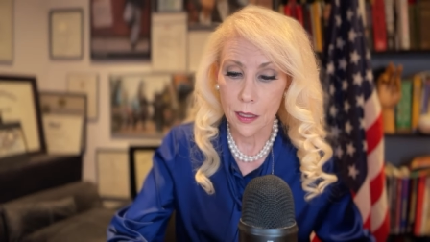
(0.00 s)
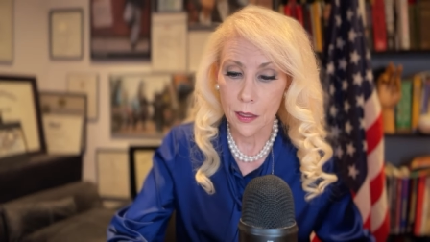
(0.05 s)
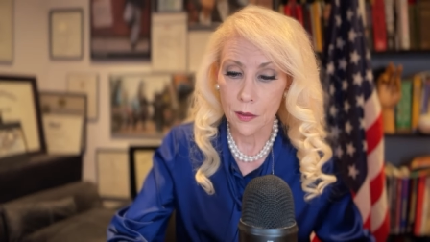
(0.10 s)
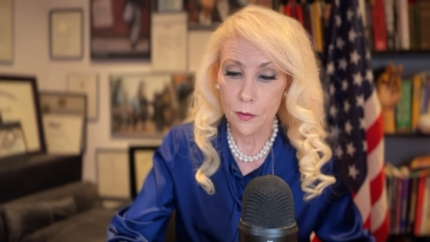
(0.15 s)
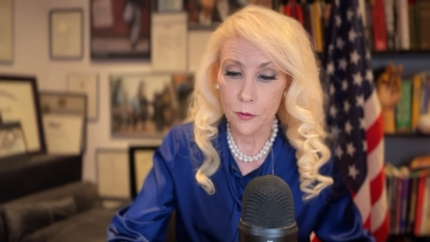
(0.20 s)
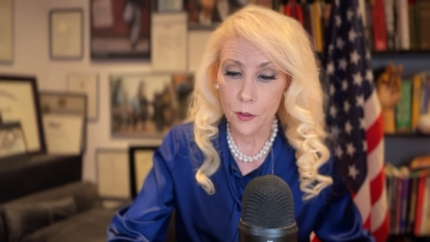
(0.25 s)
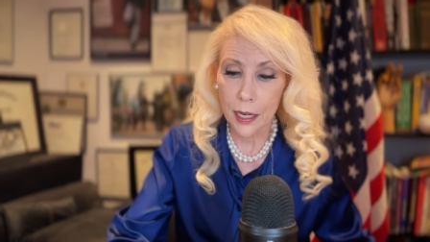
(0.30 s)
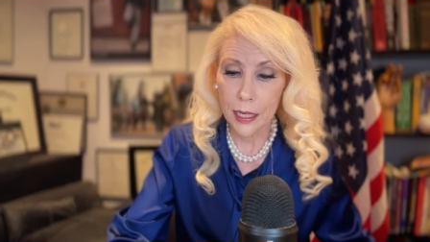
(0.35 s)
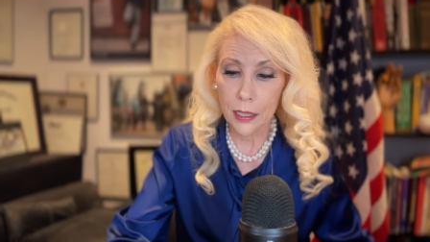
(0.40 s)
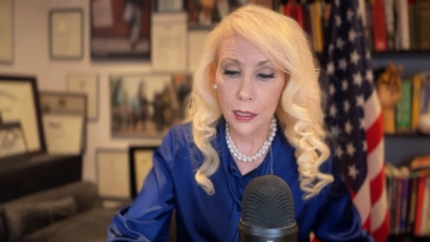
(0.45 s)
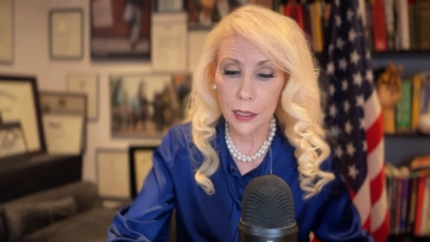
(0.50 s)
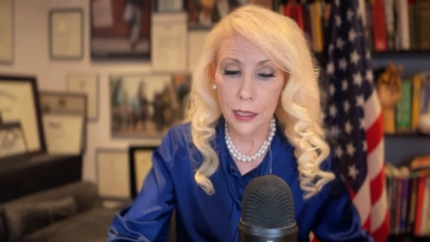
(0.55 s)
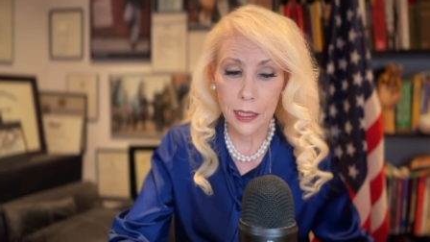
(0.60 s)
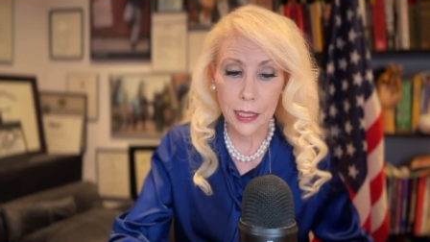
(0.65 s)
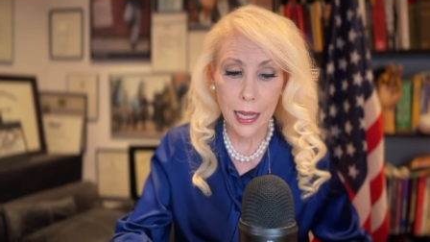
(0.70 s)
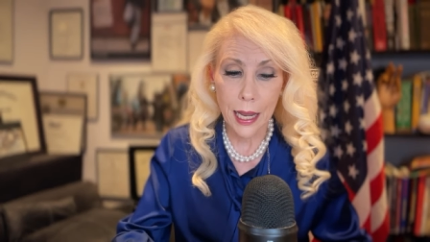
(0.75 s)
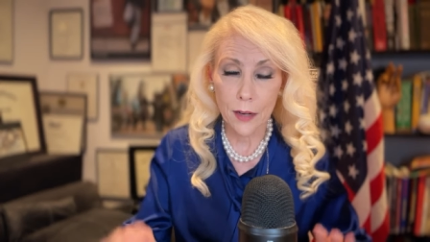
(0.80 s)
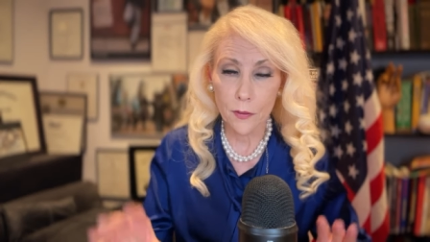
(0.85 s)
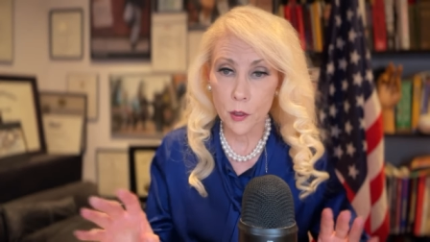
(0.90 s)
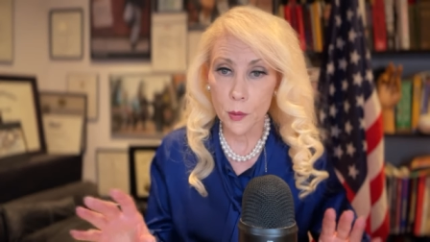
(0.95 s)
frankly,
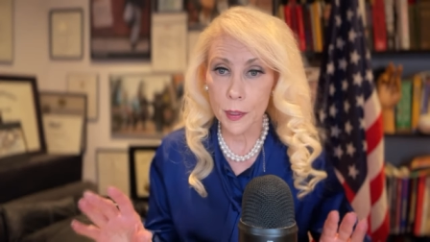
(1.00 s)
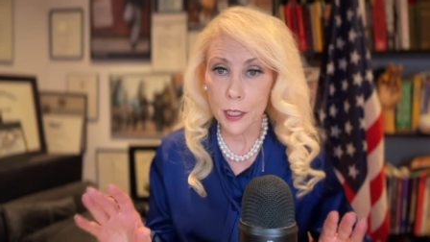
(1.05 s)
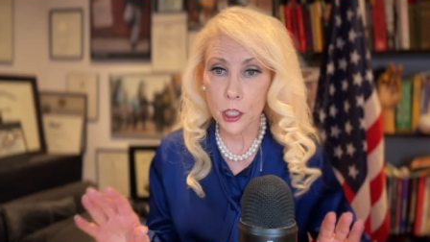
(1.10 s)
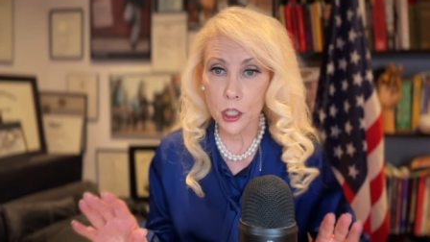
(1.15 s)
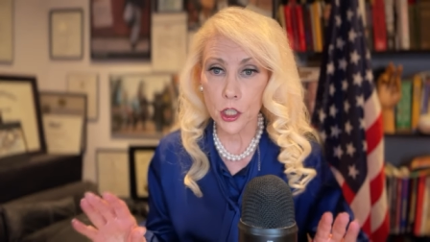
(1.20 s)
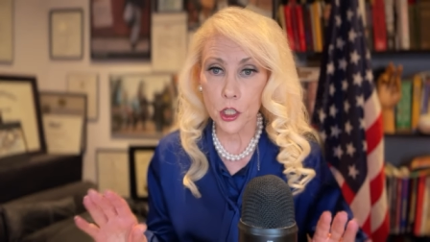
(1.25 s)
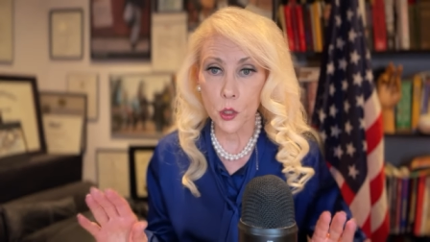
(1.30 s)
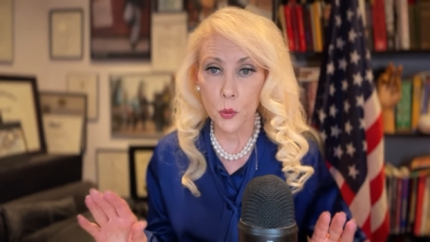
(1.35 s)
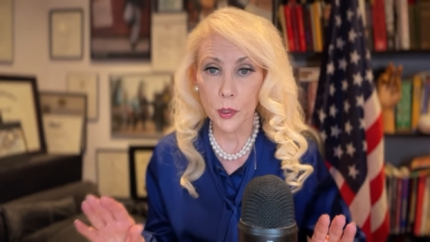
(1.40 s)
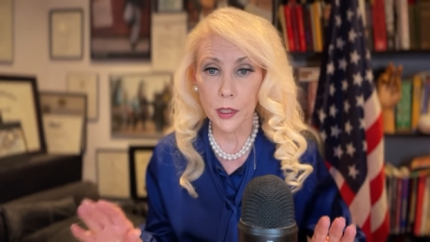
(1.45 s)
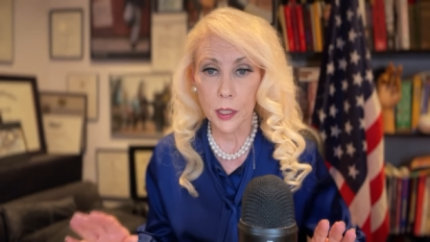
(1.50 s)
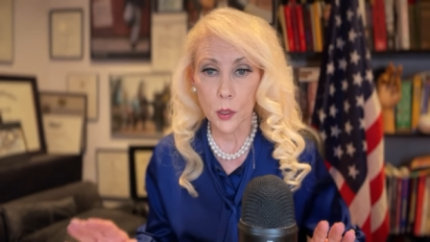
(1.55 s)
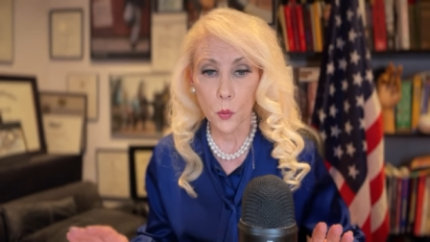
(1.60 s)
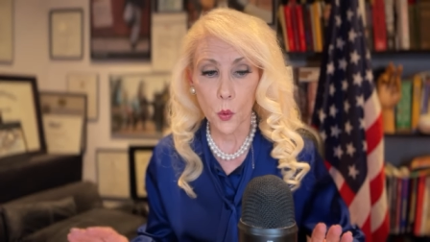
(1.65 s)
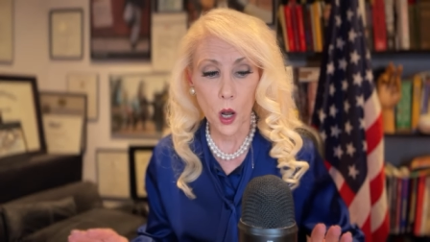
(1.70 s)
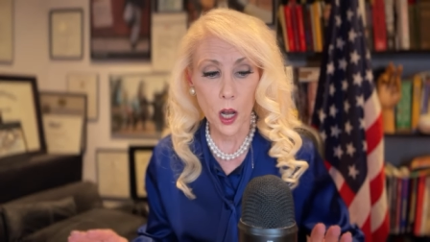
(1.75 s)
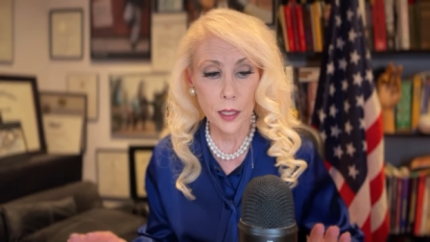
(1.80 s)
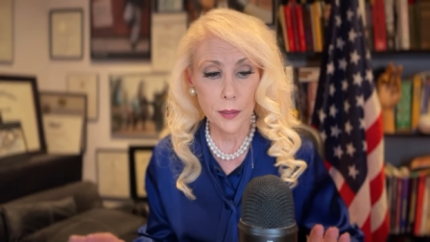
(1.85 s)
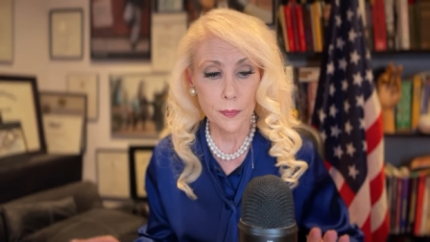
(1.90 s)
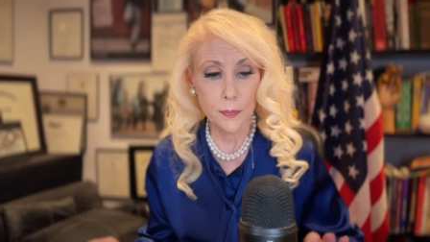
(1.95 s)
everybody should do what they
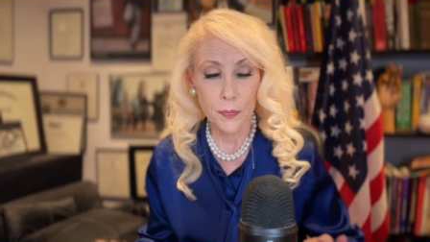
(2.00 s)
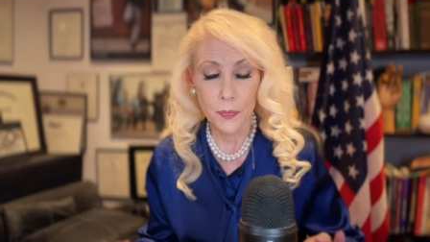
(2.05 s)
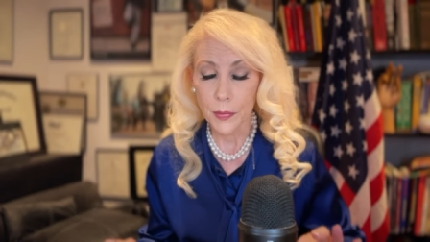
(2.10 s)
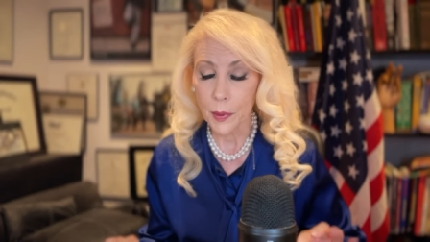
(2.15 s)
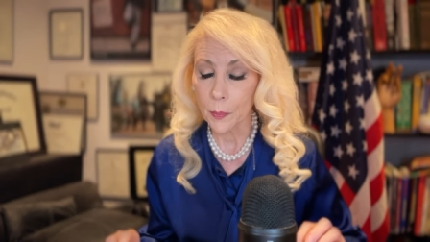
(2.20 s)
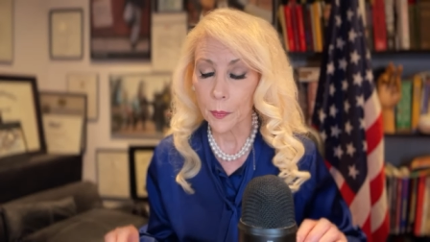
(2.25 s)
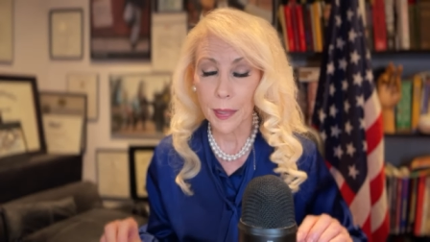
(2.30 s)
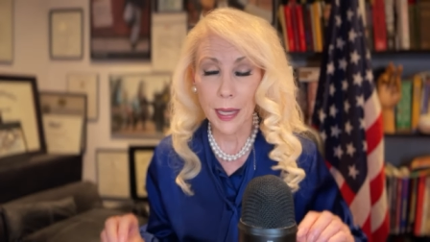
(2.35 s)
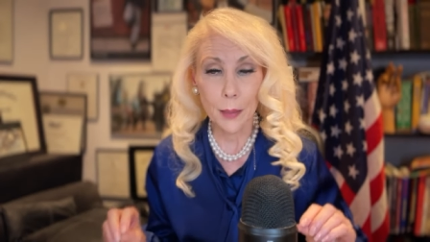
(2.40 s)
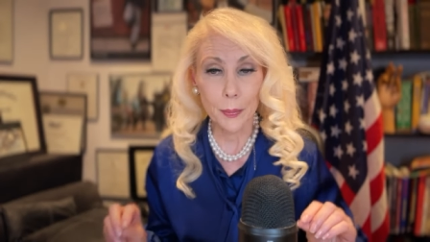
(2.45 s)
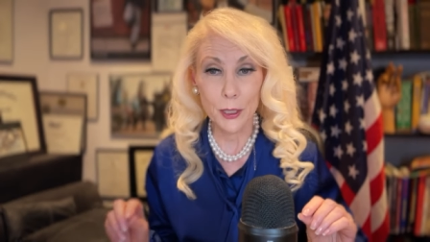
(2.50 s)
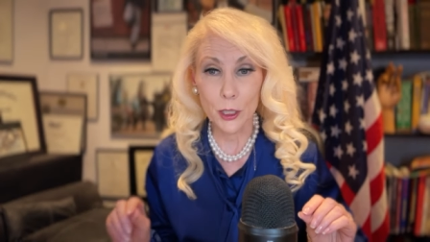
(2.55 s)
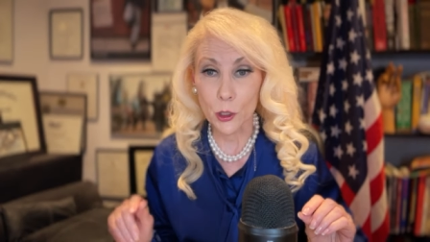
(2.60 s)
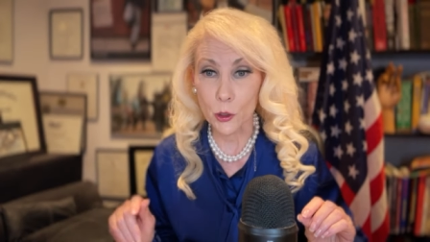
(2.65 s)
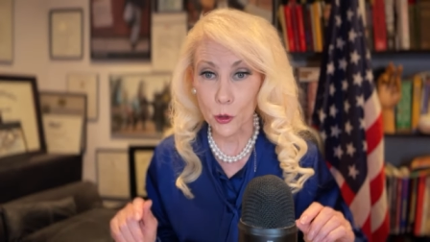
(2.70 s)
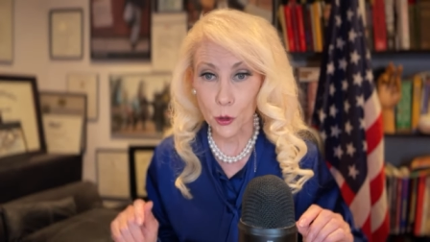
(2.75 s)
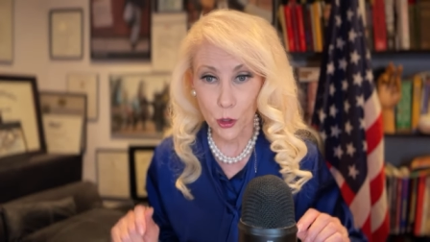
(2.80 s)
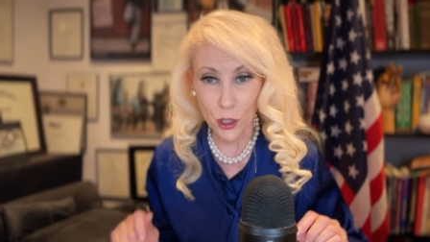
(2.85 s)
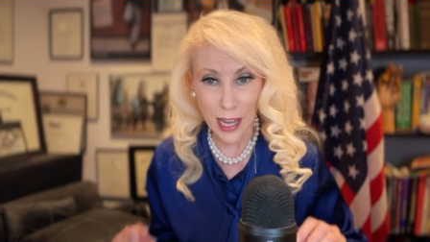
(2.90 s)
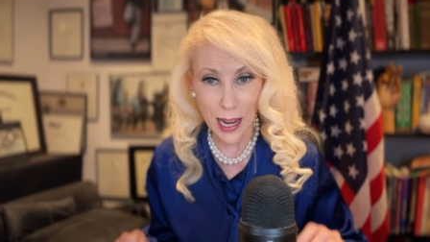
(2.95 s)
want, be able to
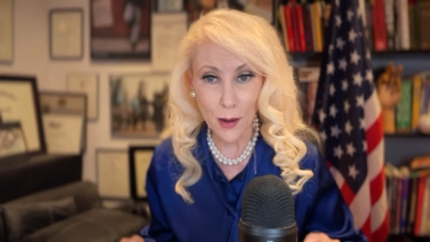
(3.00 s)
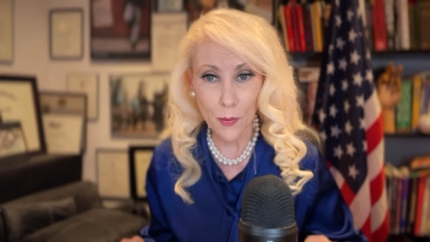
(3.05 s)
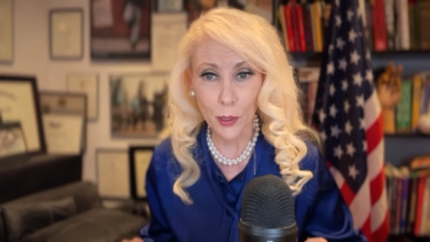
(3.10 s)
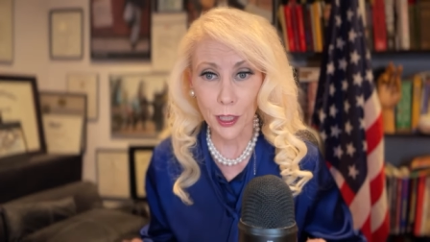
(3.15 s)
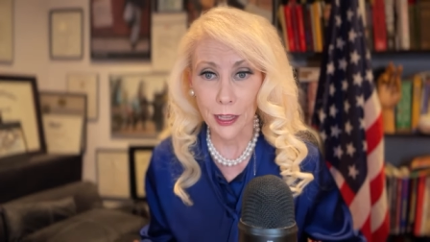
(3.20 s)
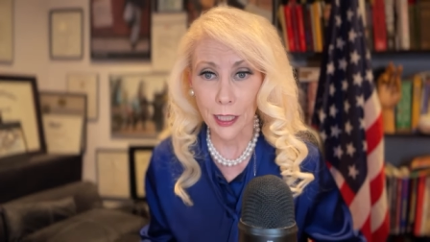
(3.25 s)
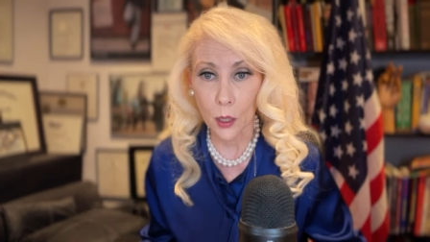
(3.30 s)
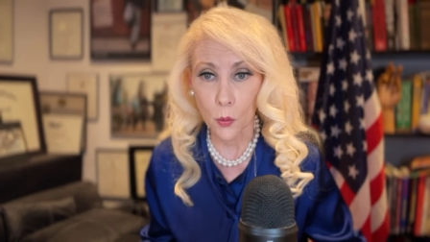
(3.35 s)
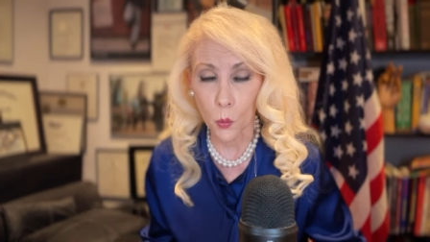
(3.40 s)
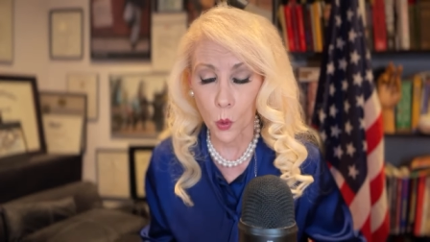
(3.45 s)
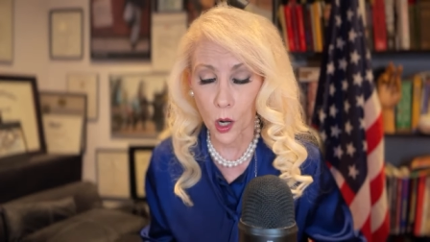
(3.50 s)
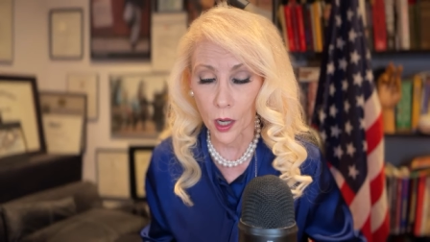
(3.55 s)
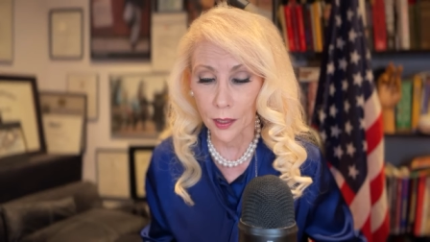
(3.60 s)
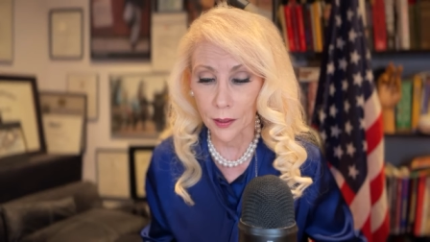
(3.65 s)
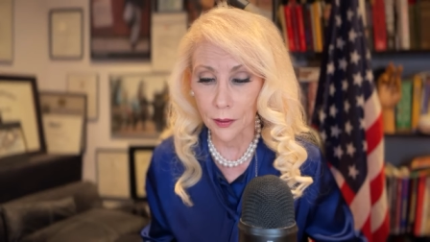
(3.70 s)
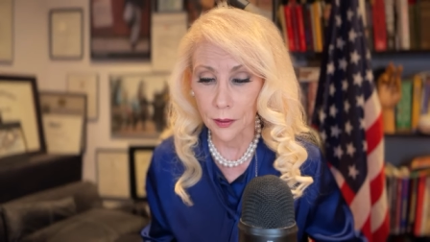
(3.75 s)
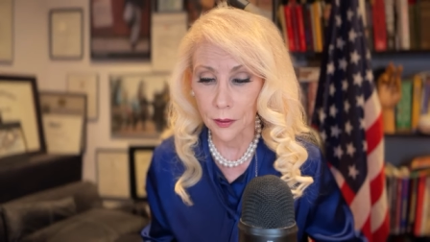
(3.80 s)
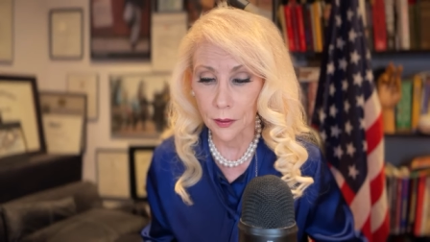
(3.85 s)
say what they want,